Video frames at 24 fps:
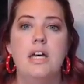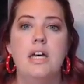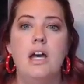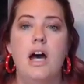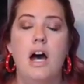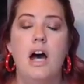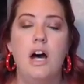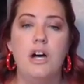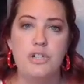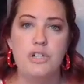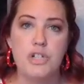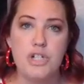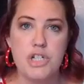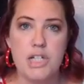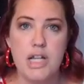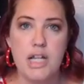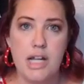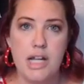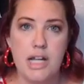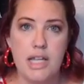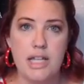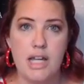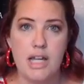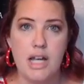
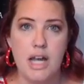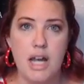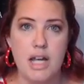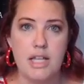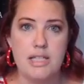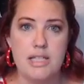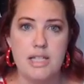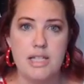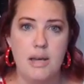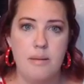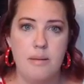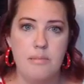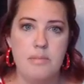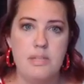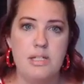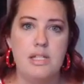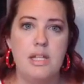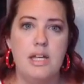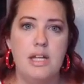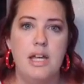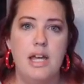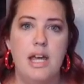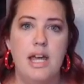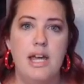understanding the concept,
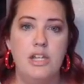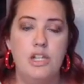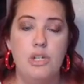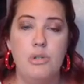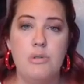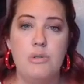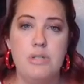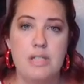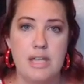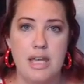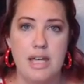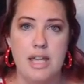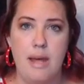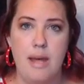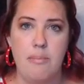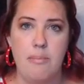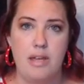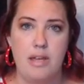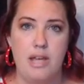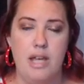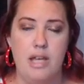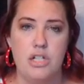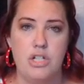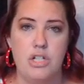and using an
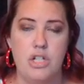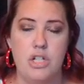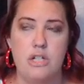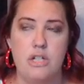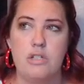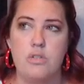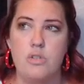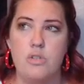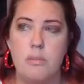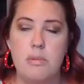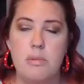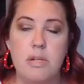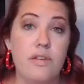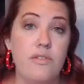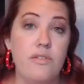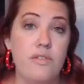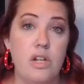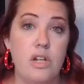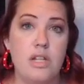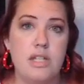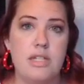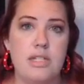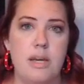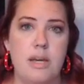application. So I'm going to give you
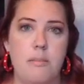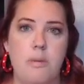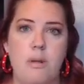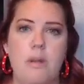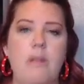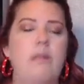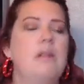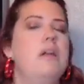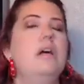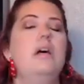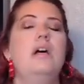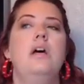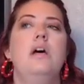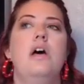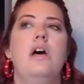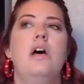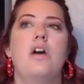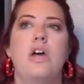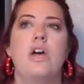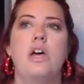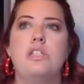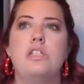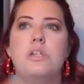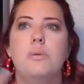an example.
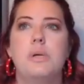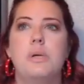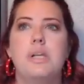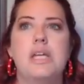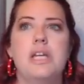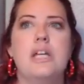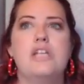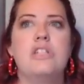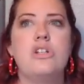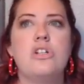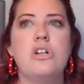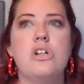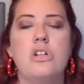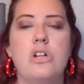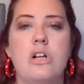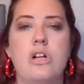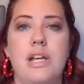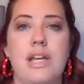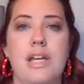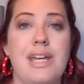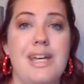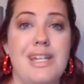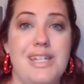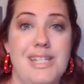Okay, so when kids are
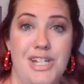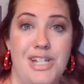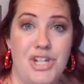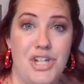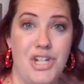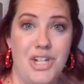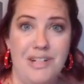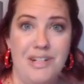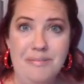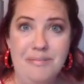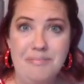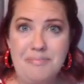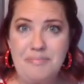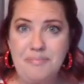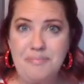learning addition,